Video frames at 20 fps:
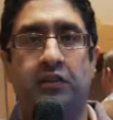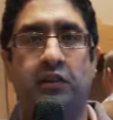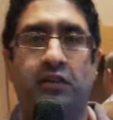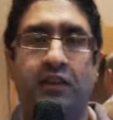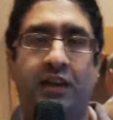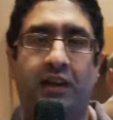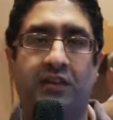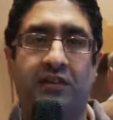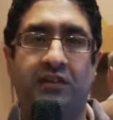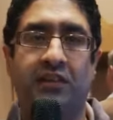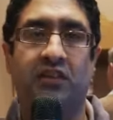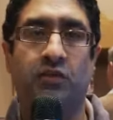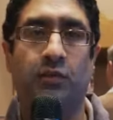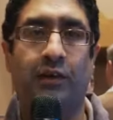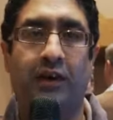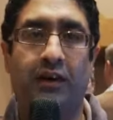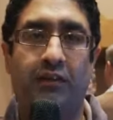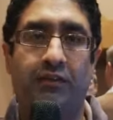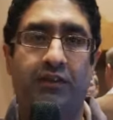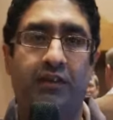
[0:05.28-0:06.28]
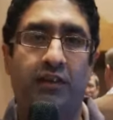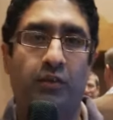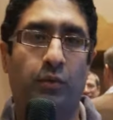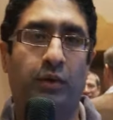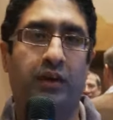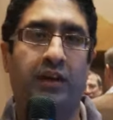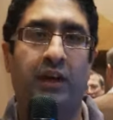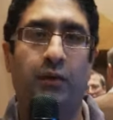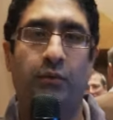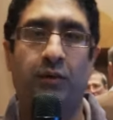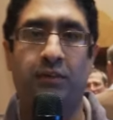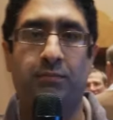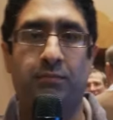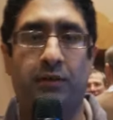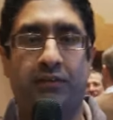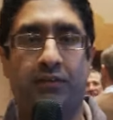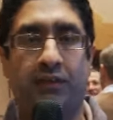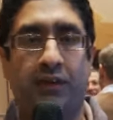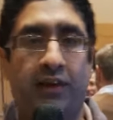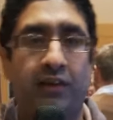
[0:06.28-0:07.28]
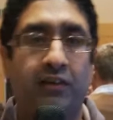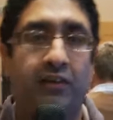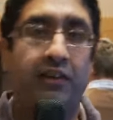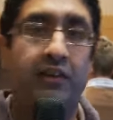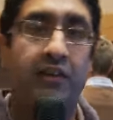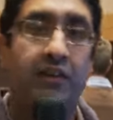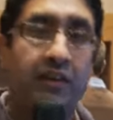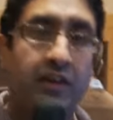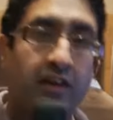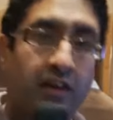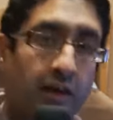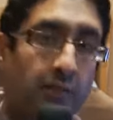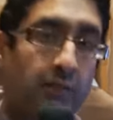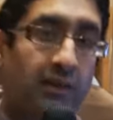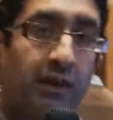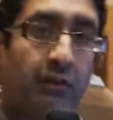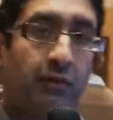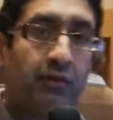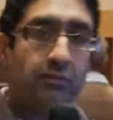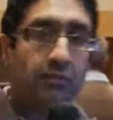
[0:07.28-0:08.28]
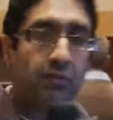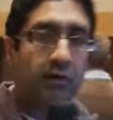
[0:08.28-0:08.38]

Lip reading: 2012. We're here with Buffalo. I'm here with